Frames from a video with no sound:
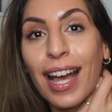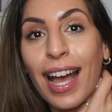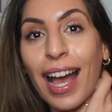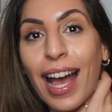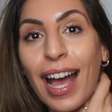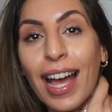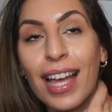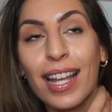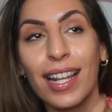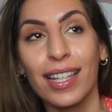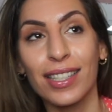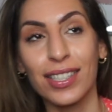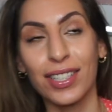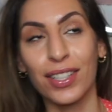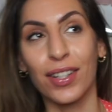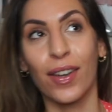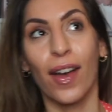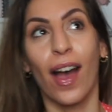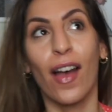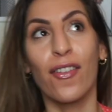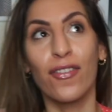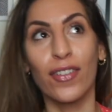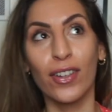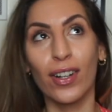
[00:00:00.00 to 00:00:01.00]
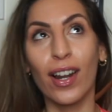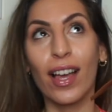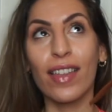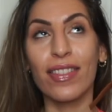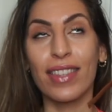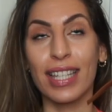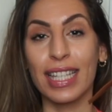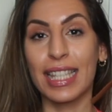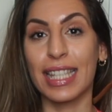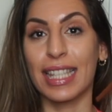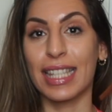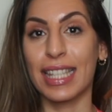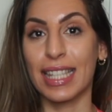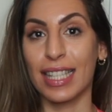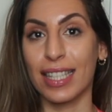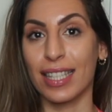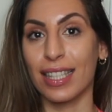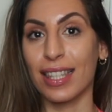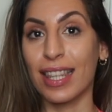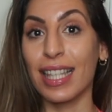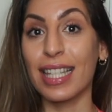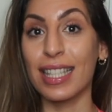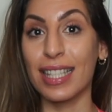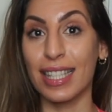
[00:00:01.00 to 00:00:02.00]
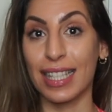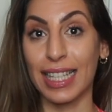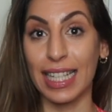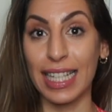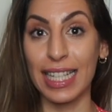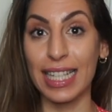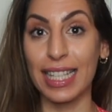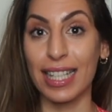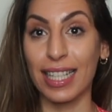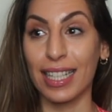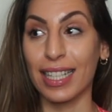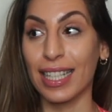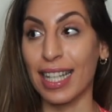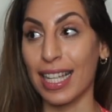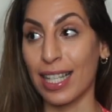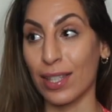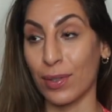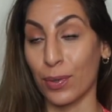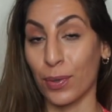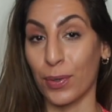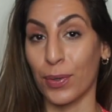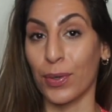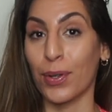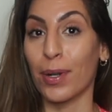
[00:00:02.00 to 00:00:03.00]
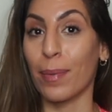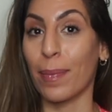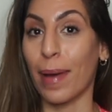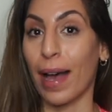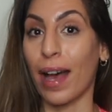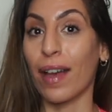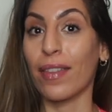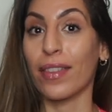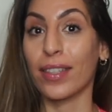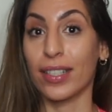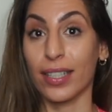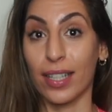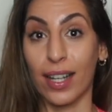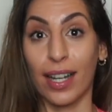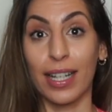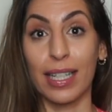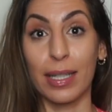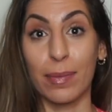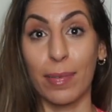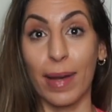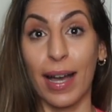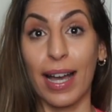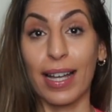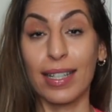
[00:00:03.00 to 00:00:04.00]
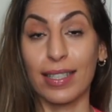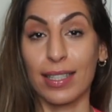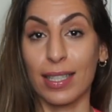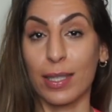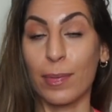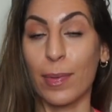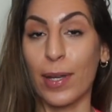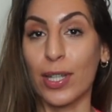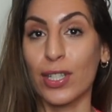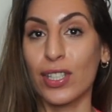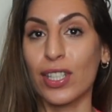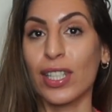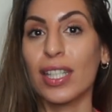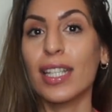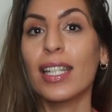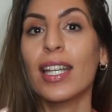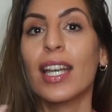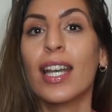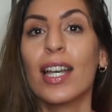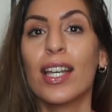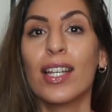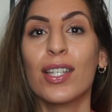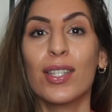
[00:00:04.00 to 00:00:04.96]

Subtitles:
And I don't know, I feel like this season is all about the tiny bags especially.